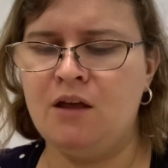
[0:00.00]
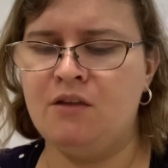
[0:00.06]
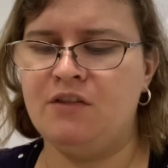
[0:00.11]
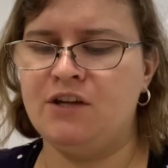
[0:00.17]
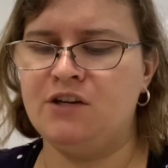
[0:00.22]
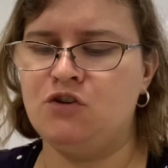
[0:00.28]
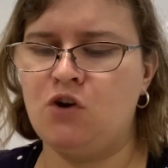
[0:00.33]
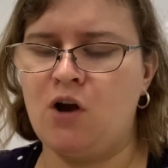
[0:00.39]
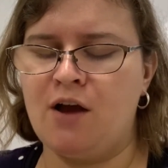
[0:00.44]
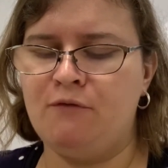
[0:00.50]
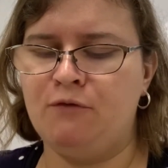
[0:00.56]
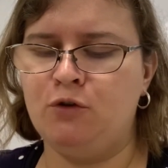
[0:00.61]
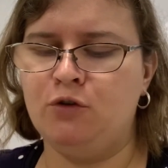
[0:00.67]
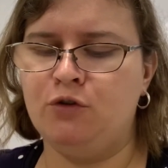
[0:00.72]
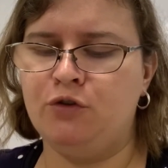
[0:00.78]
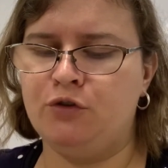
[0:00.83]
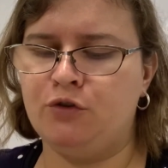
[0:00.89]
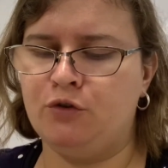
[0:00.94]
They
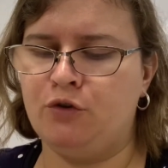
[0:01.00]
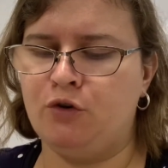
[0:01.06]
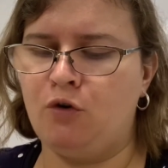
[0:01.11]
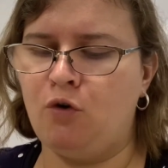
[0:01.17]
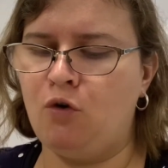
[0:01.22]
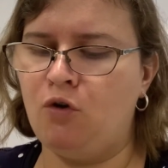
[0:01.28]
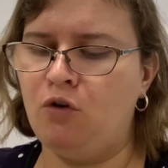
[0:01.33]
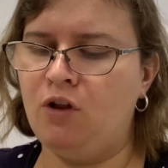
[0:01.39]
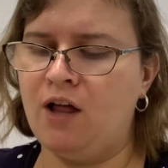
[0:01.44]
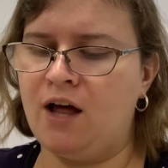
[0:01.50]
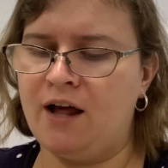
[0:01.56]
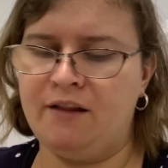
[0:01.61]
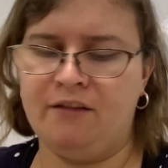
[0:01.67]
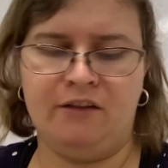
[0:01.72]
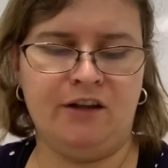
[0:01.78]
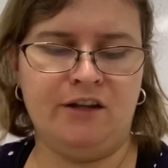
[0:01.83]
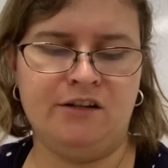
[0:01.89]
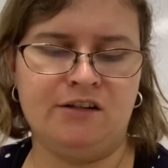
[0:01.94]
traveled through the whole
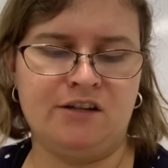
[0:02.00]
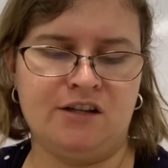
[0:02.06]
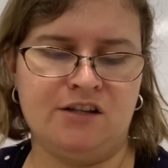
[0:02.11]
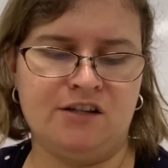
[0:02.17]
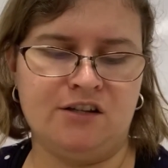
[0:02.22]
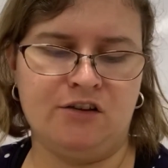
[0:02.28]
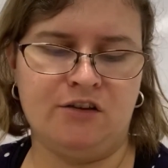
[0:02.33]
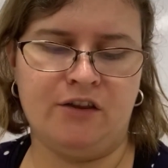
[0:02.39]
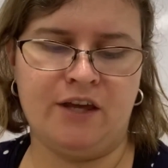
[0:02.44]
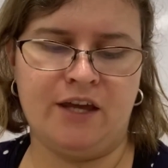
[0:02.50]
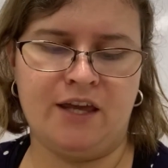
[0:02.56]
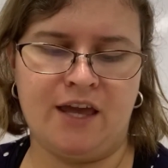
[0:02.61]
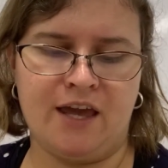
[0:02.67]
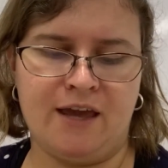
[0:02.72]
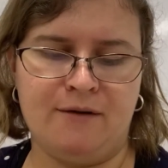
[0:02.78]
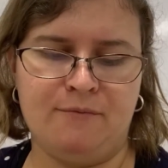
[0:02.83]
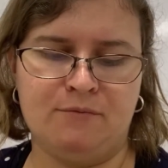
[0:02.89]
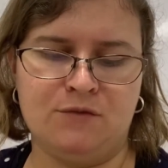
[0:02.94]
island until they
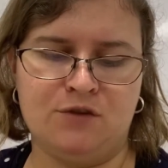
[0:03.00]
came